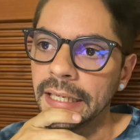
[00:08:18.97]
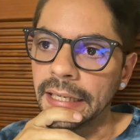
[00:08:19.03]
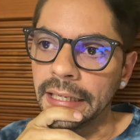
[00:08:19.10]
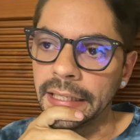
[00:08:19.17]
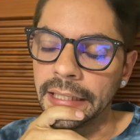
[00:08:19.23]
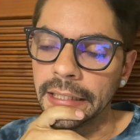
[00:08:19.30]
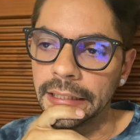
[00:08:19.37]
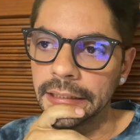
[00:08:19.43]

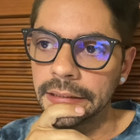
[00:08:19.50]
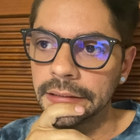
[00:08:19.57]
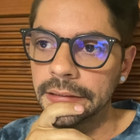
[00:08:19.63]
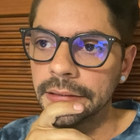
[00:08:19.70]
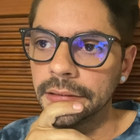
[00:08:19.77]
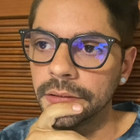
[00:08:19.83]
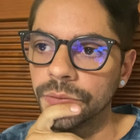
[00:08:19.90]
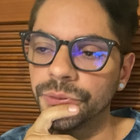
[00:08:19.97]

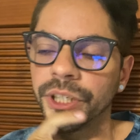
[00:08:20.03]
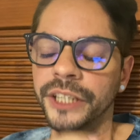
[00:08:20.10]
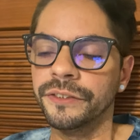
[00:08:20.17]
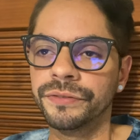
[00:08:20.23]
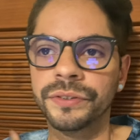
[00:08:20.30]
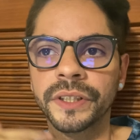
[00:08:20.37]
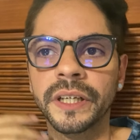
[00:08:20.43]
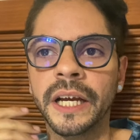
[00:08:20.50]
And what
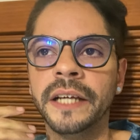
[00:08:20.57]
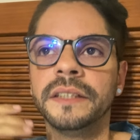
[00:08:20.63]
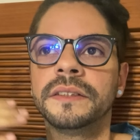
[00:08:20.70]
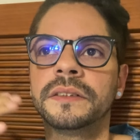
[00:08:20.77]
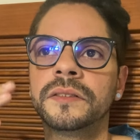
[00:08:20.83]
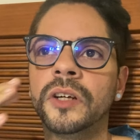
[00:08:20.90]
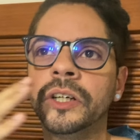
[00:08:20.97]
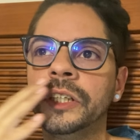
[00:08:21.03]
if I
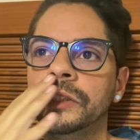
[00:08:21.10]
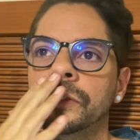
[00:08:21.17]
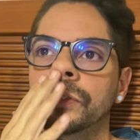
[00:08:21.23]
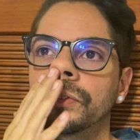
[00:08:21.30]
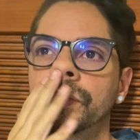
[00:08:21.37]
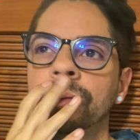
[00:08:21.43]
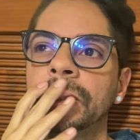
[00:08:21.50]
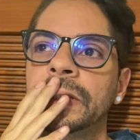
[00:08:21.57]
started
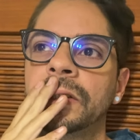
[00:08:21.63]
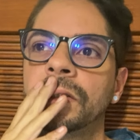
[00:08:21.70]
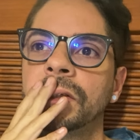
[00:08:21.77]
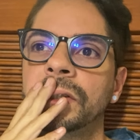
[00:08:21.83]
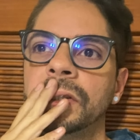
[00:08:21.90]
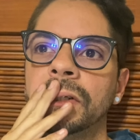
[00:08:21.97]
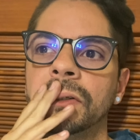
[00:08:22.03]
to feel